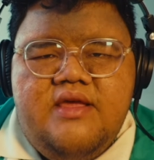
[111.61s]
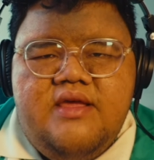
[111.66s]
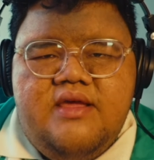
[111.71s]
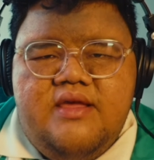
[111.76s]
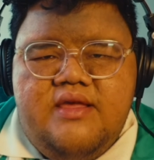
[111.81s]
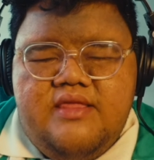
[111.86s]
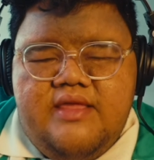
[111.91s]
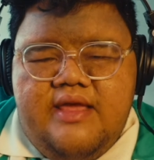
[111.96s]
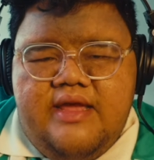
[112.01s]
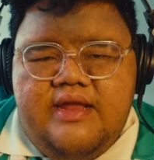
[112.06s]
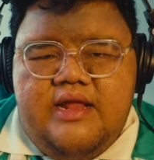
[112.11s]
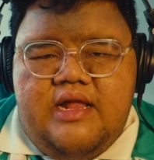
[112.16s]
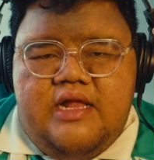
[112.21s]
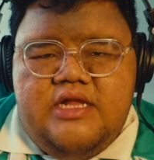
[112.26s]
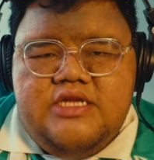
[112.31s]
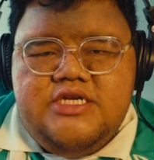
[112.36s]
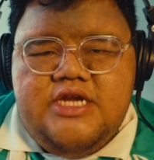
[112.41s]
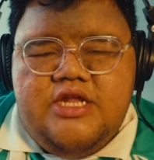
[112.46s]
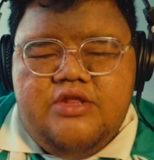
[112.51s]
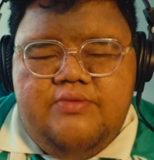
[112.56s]
is that
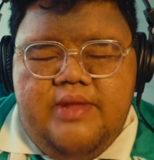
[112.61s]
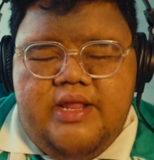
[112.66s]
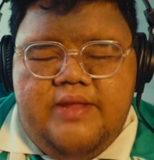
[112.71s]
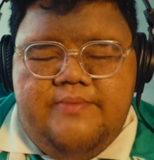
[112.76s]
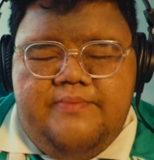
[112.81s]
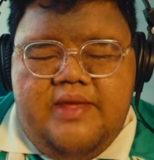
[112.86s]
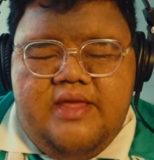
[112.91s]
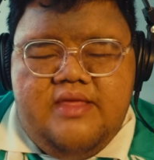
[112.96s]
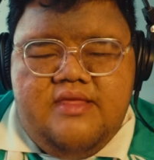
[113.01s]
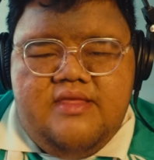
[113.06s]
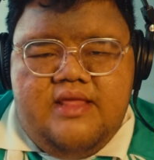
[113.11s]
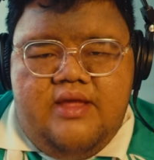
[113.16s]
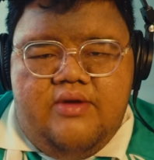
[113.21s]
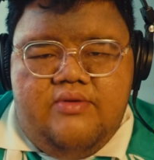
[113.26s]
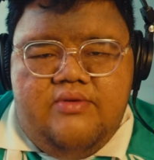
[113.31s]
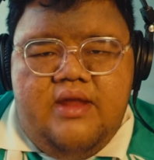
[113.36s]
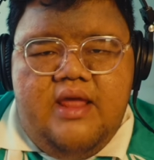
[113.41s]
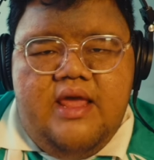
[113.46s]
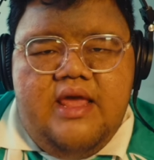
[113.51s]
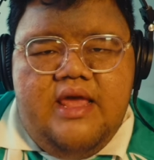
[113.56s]
I'll try to make the bass
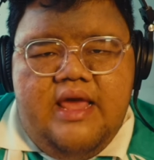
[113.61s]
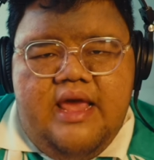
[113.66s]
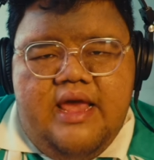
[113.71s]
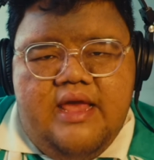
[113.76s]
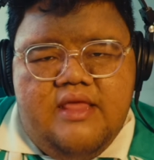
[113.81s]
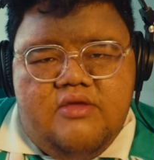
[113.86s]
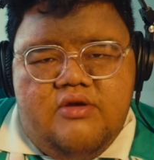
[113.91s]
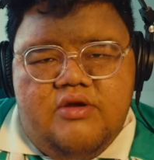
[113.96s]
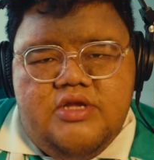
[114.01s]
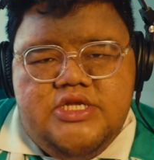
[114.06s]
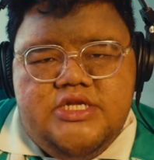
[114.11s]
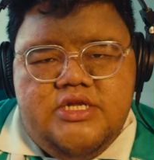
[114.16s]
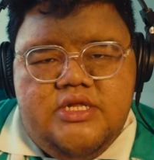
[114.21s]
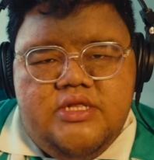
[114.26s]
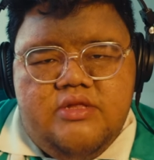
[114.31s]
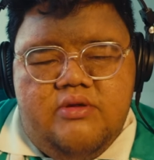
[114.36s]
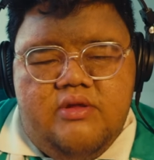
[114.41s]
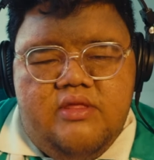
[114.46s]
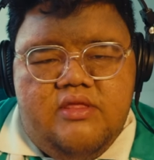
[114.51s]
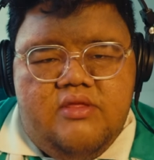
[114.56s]
sound as original
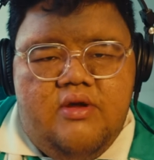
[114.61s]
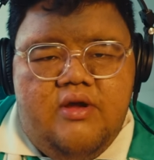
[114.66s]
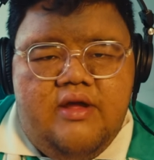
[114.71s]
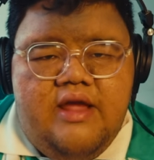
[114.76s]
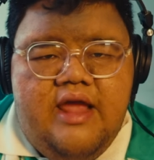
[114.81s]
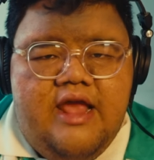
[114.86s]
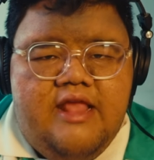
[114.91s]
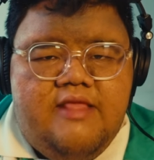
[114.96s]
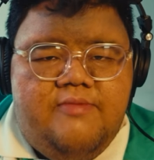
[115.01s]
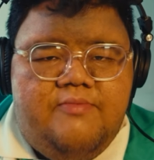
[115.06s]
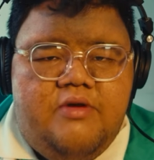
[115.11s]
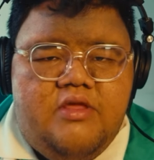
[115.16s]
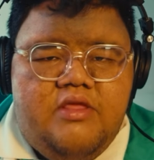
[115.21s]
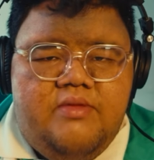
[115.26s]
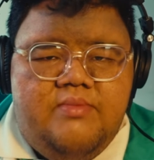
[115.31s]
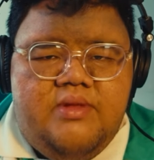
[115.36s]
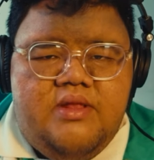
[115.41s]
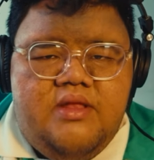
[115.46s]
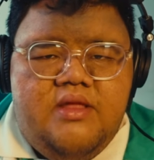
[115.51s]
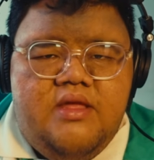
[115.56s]
to the song as
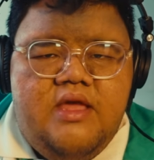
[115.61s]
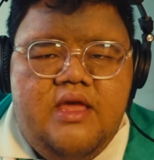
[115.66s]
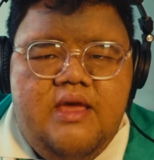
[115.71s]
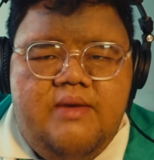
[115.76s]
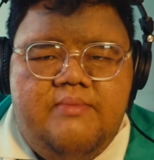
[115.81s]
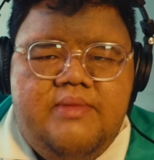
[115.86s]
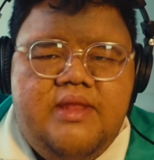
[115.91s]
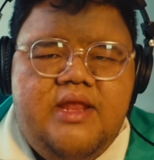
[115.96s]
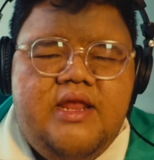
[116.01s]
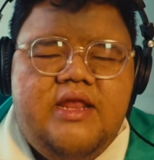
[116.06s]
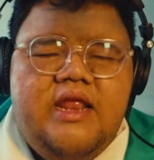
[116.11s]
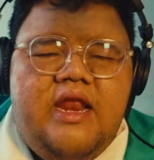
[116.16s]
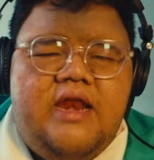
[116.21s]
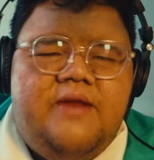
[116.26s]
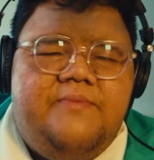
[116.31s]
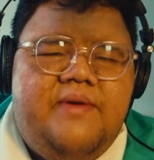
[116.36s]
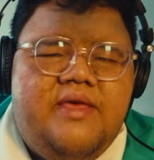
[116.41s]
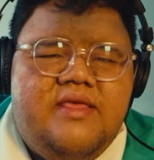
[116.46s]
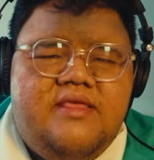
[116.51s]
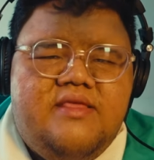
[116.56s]
possible, meaning that the
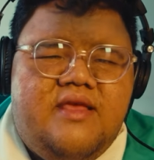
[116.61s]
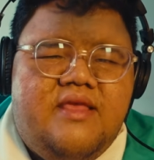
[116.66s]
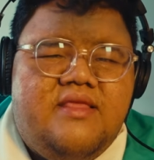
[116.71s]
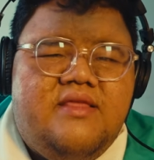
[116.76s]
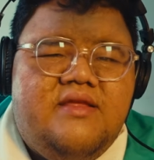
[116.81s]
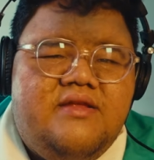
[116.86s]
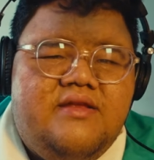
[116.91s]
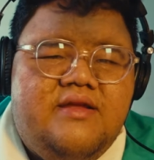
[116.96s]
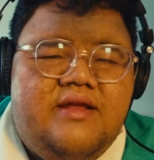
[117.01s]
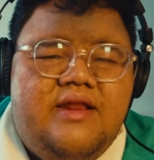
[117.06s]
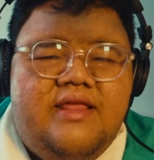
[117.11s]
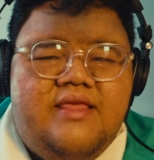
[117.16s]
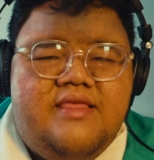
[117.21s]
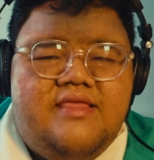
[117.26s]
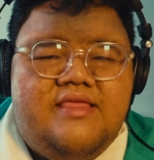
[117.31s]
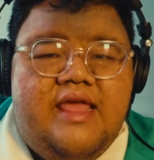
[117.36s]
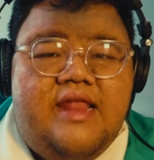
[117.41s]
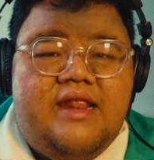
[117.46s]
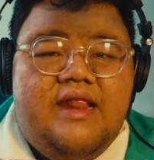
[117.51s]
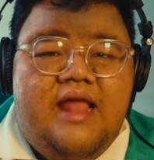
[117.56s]
bass doesn't really
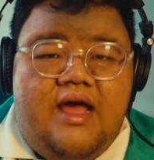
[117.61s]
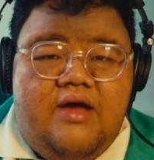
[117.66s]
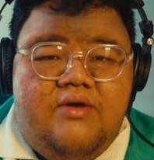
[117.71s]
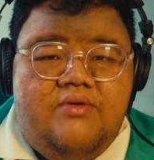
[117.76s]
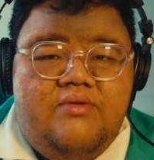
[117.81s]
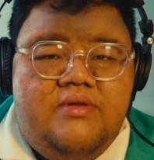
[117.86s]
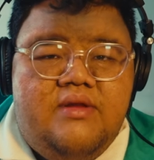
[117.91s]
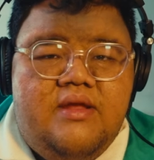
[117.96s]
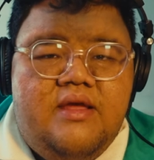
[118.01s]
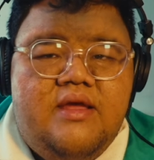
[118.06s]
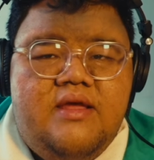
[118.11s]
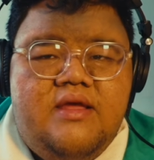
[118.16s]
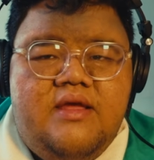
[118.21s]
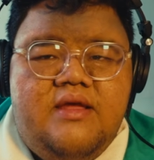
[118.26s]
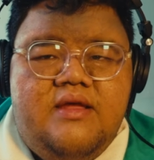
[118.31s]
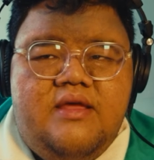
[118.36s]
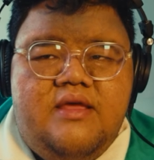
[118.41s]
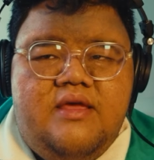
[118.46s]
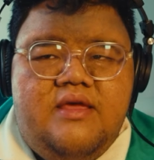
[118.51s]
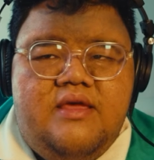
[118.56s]
stand out.
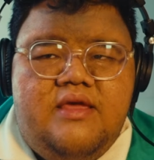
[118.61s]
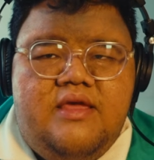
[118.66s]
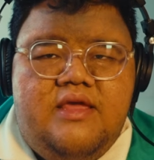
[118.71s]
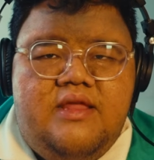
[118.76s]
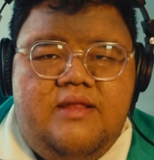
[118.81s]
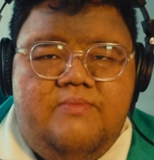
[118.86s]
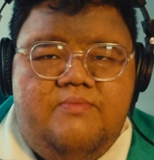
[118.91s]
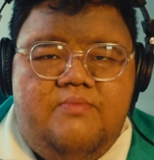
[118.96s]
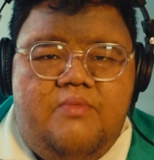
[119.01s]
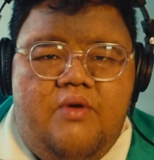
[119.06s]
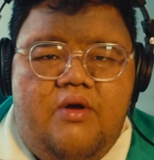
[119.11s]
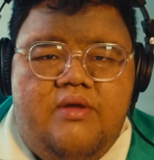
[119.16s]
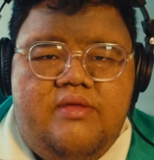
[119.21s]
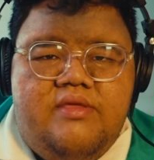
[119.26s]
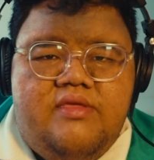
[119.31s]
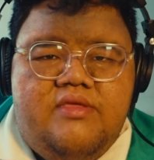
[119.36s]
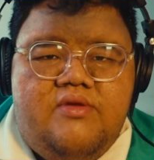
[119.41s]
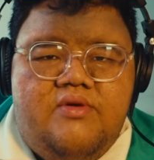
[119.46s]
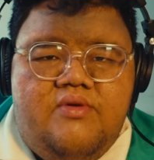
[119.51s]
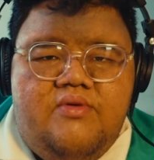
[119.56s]
It more
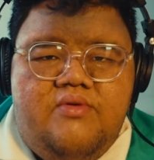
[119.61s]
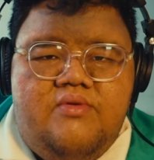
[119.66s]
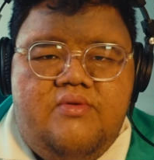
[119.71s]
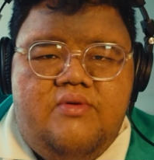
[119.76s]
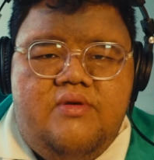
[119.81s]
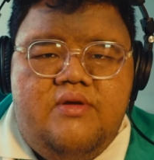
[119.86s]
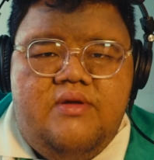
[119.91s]
so